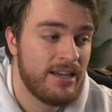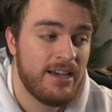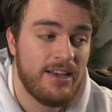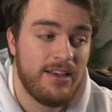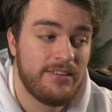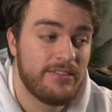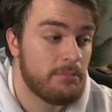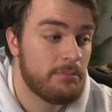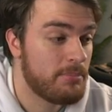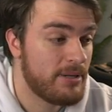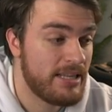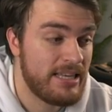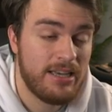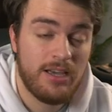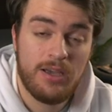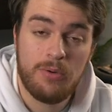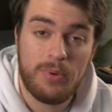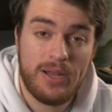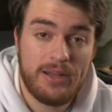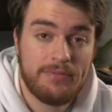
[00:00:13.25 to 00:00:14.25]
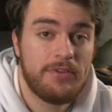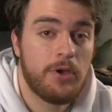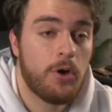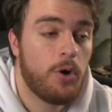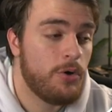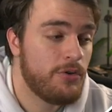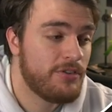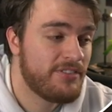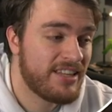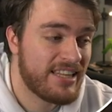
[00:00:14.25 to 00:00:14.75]
Simply, whenever you're
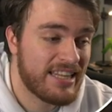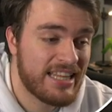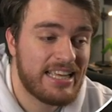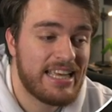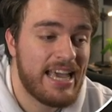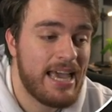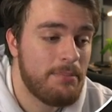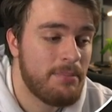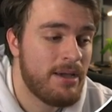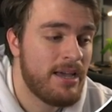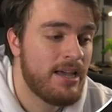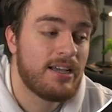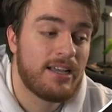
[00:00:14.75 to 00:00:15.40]
hosting the game,